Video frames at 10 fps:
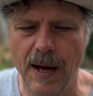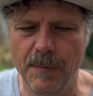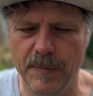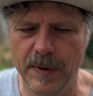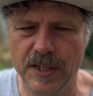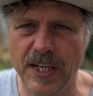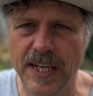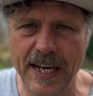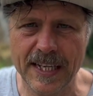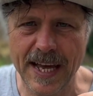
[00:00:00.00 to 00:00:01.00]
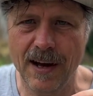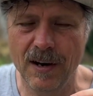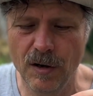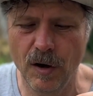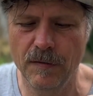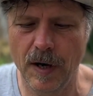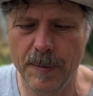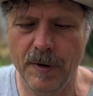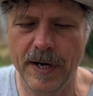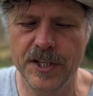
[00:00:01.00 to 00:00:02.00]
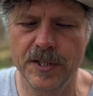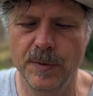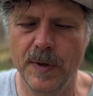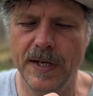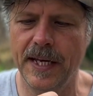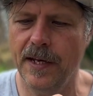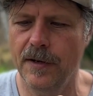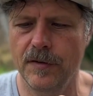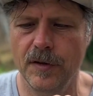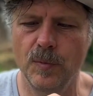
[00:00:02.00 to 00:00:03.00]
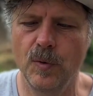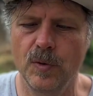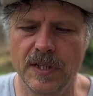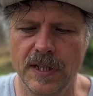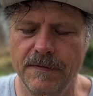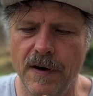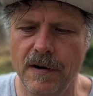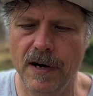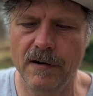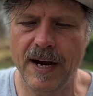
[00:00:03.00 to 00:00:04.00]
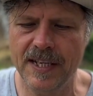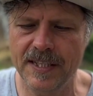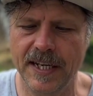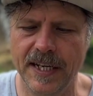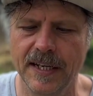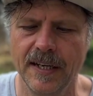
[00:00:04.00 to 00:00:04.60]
which kicks out a lot of vibration, and when they go through the water they're very erratic.